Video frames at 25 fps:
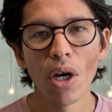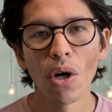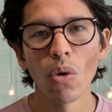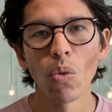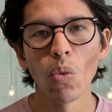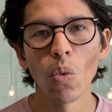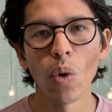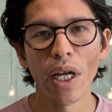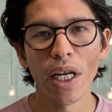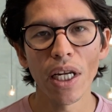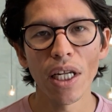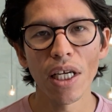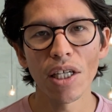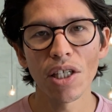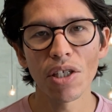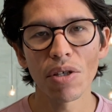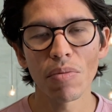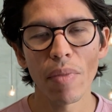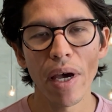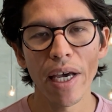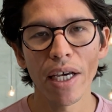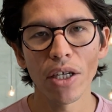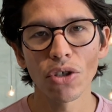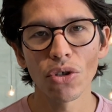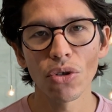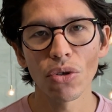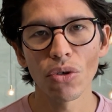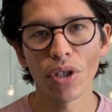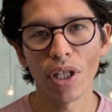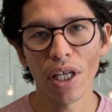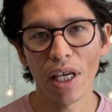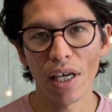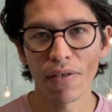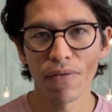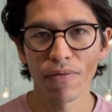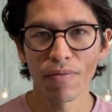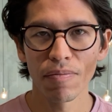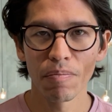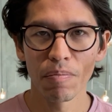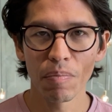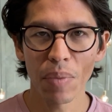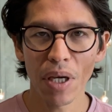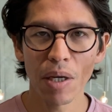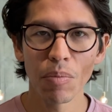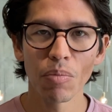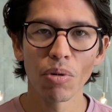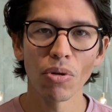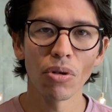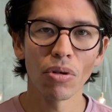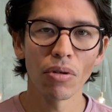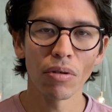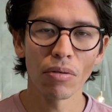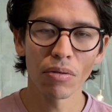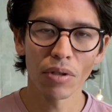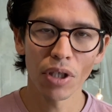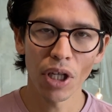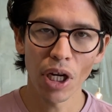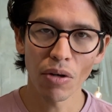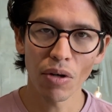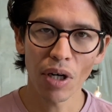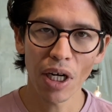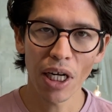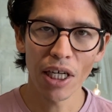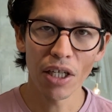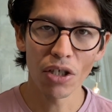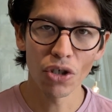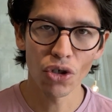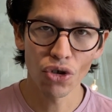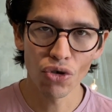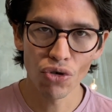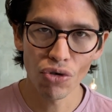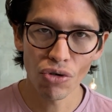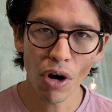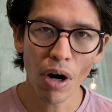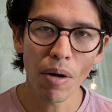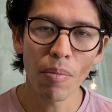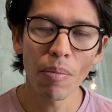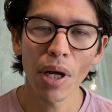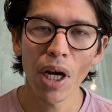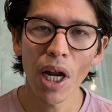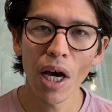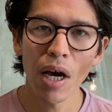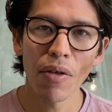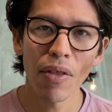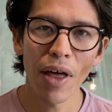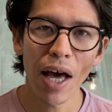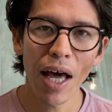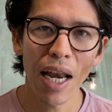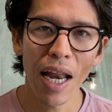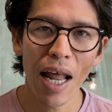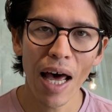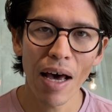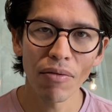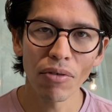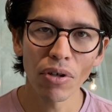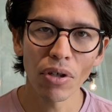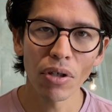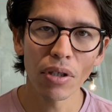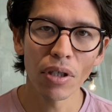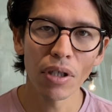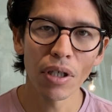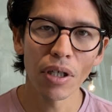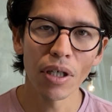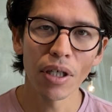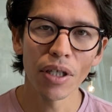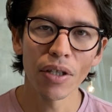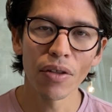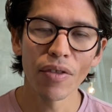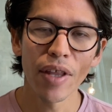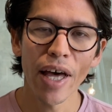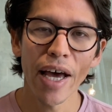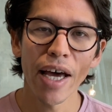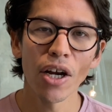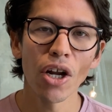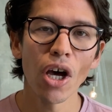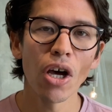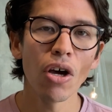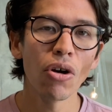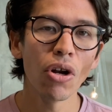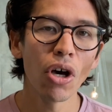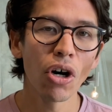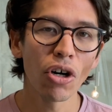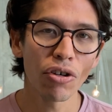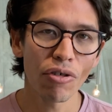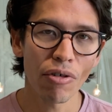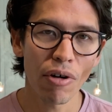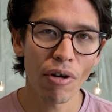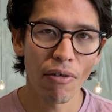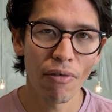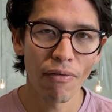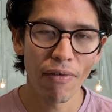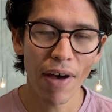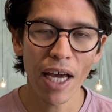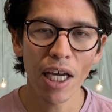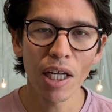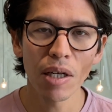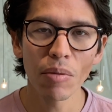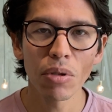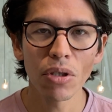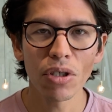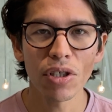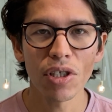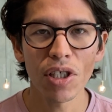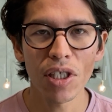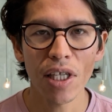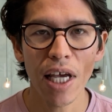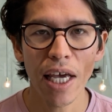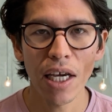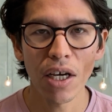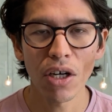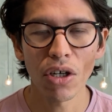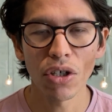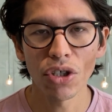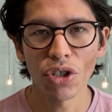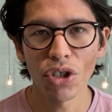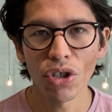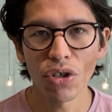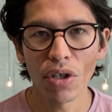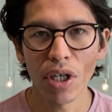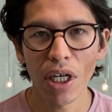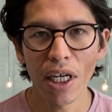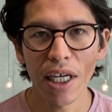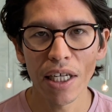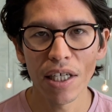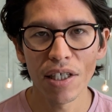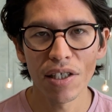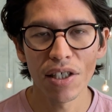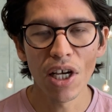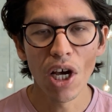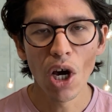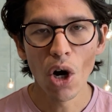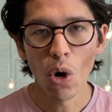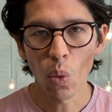we need to make sure that if people, you know, cleaners drop below that level and they're no longer available to take on new cleaners,